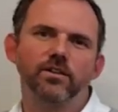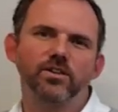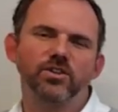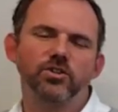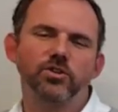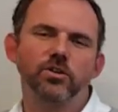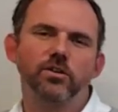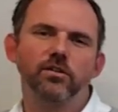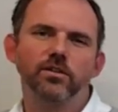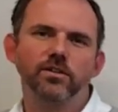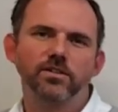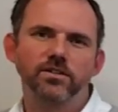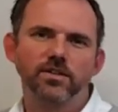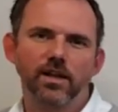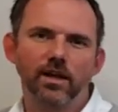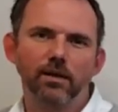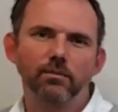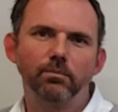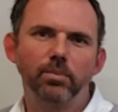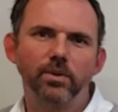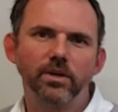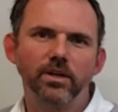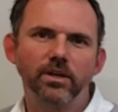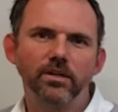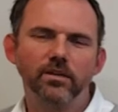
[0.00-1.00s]
insurance
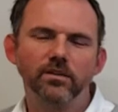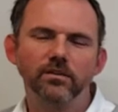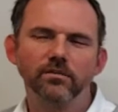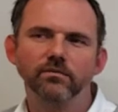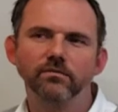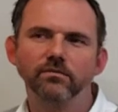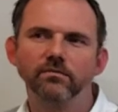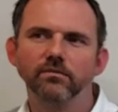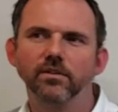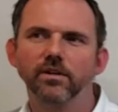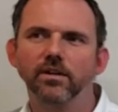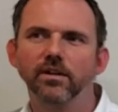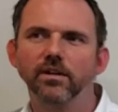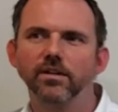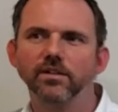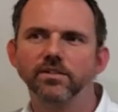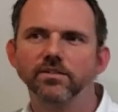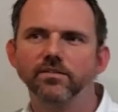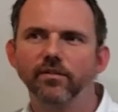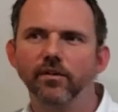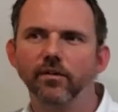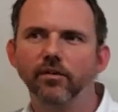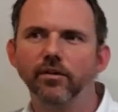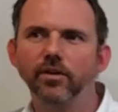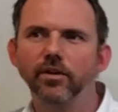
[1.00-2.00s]
company,
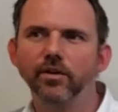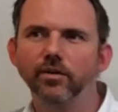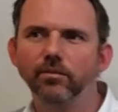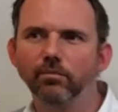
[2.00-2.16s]
it's very